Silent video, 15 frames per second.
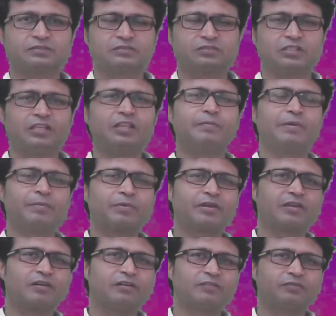in the
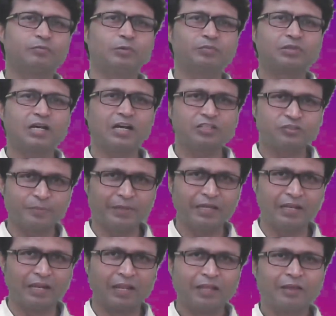memory of Mumtaz
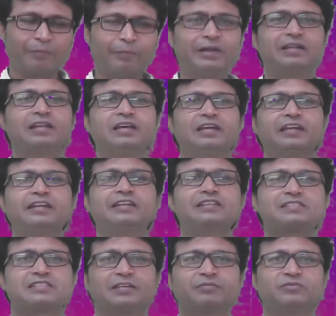Mahal, but it
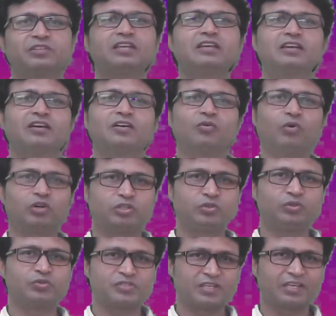is something, what
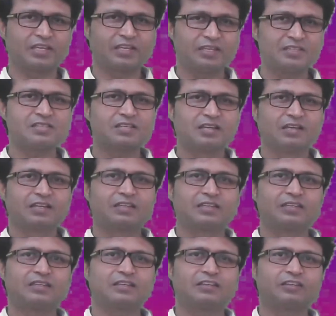you say is,
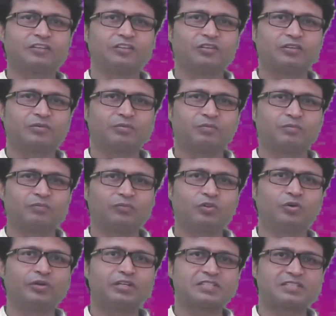
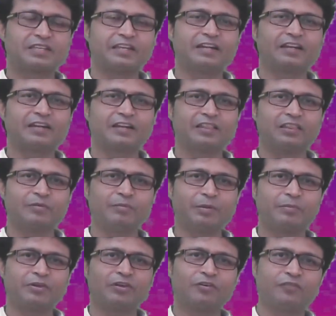though it is created in the
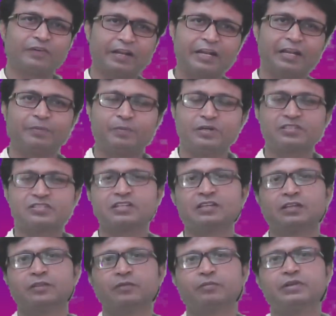memory of a dead
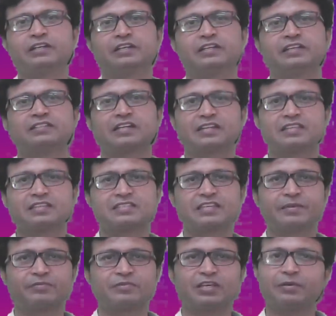person, but it is at the
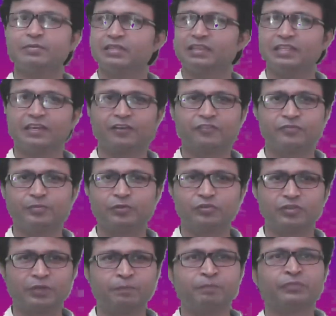same time a thing of beauty.